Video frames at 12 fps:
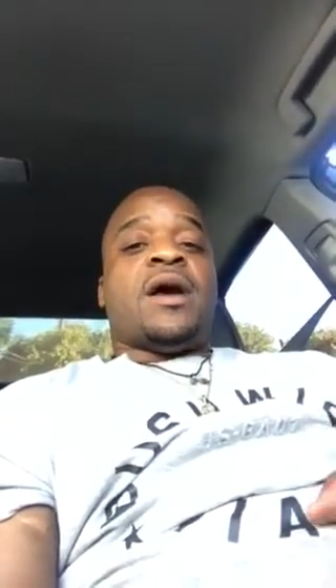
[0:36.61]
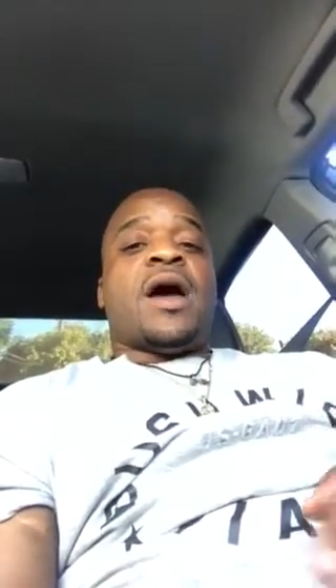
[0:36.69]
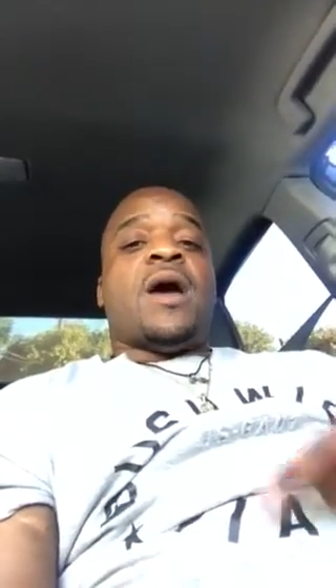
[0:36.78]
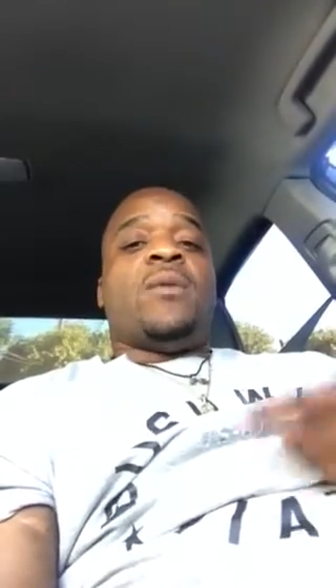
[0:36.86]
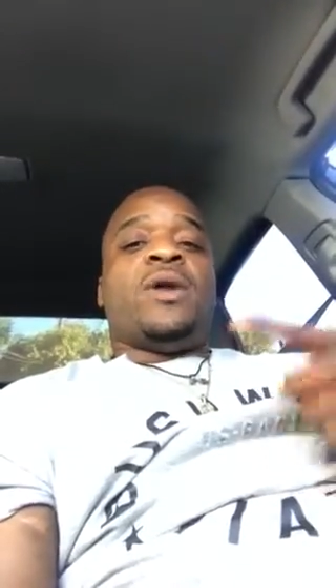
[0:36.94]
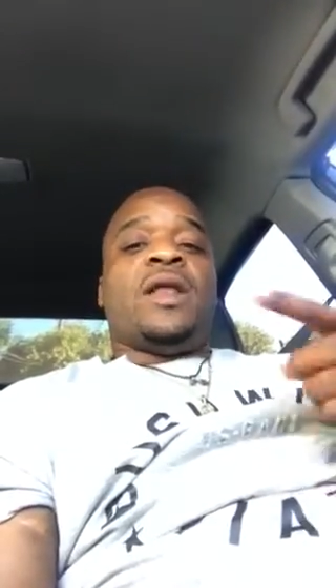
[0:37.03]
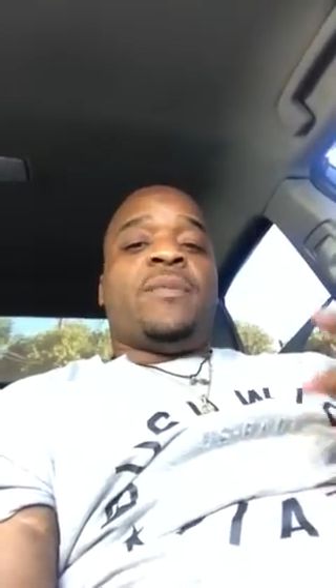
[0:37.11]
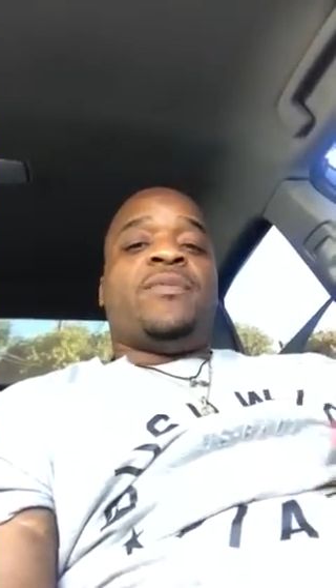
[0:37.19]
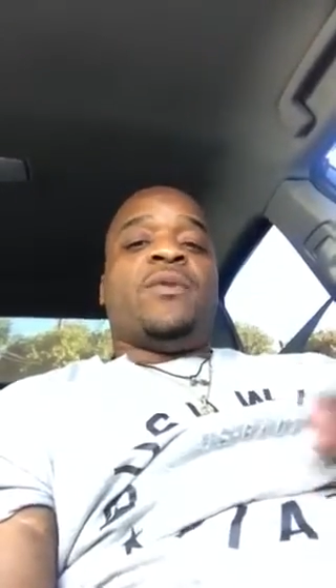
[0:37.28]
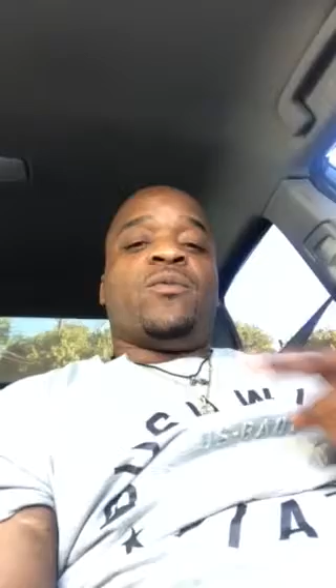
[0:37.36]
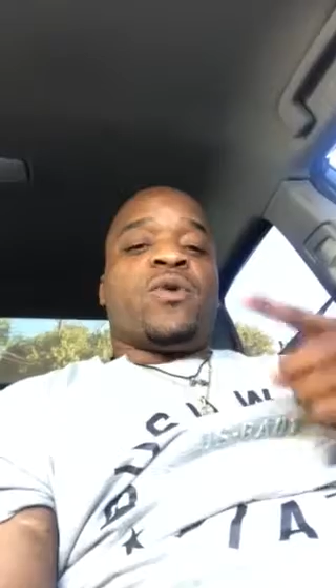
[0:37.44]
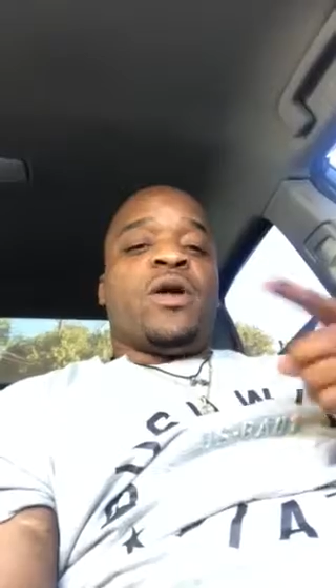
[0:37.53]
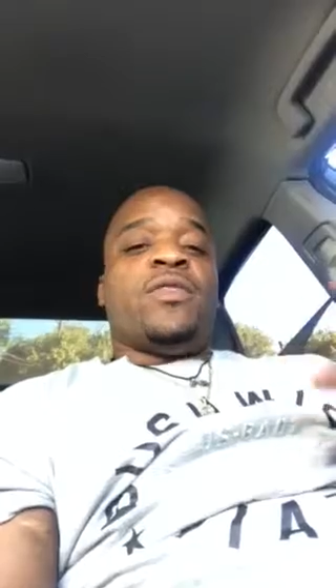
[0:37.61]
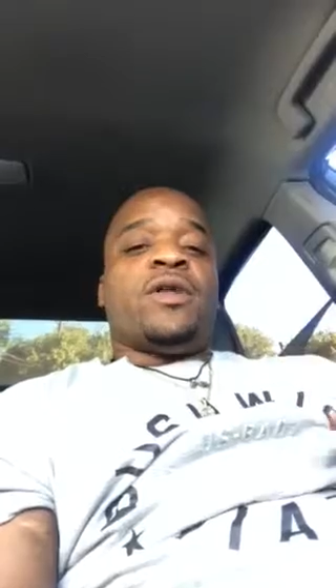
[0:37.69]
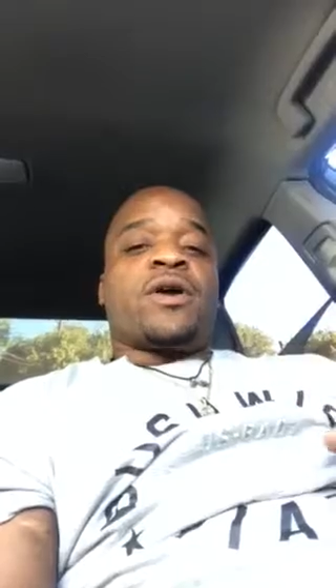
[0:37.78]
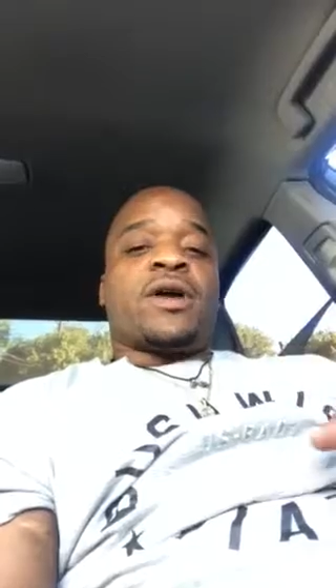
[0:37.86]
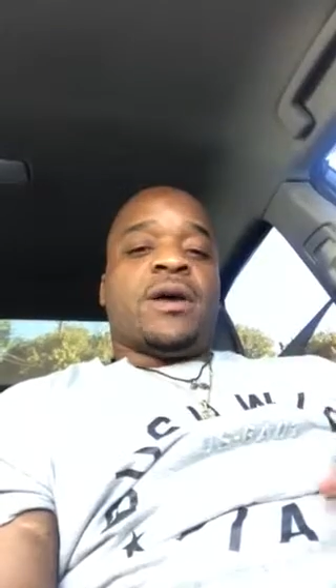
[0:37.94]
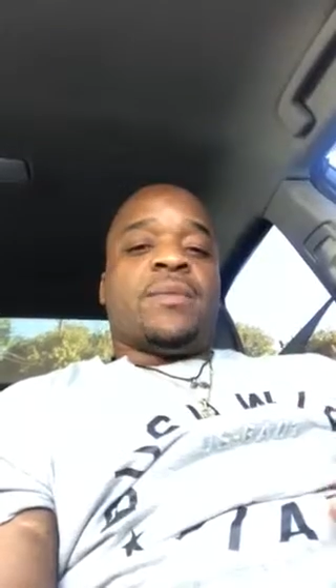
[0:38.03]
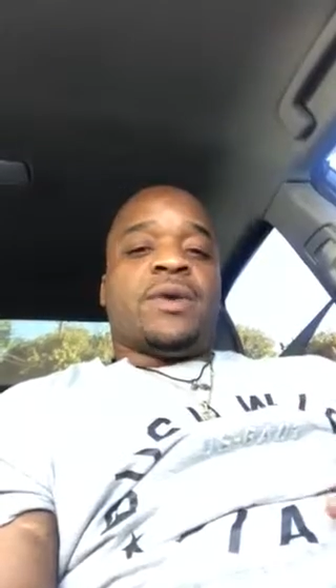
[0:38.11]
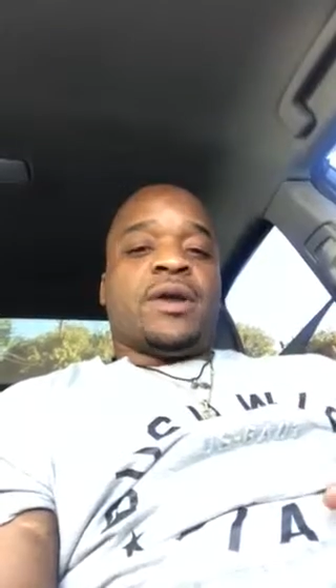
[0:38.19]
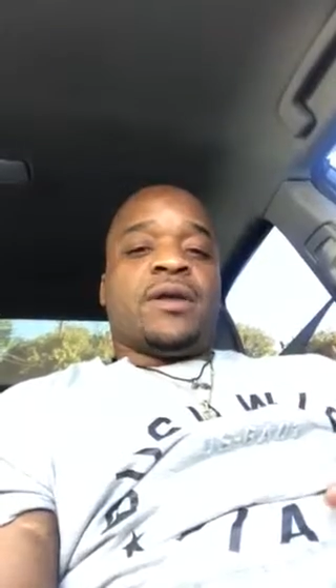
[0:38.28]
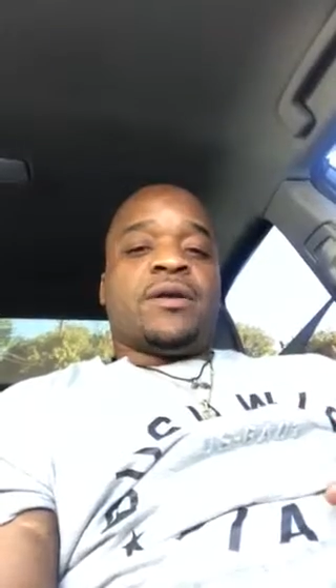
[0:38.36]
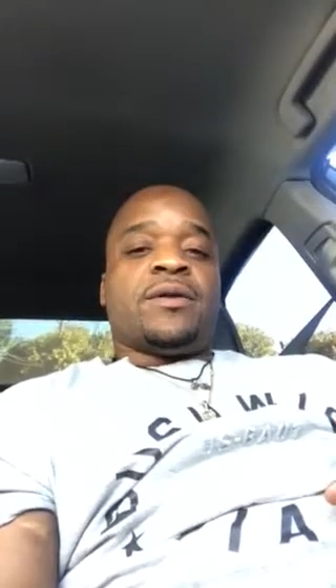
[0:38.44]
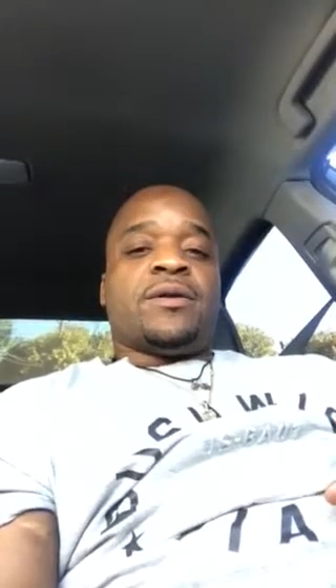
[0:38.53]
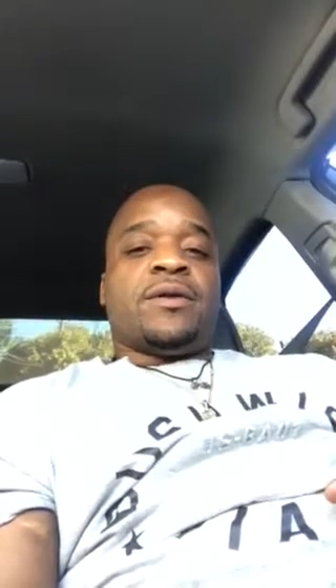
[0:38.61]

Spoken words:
I would help them run their company.